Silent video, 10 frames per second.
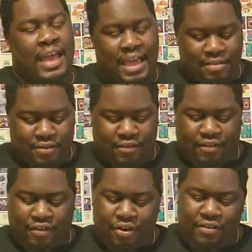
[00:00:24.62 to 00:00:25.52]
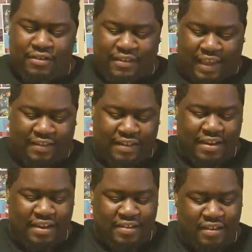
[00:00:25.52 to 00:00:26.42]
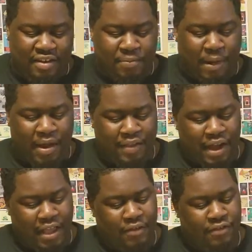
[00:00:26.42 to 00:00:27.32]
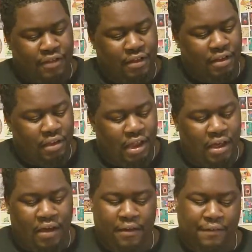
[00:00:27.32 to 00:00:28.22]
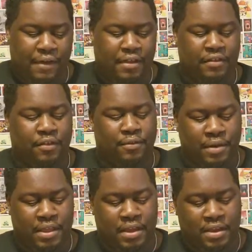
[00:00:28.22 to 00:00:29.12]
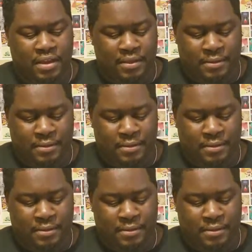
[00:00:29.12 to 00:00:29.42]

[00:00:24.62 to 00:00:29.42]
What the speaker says: and there's a certain section in Nintendo Power that I used to love to read.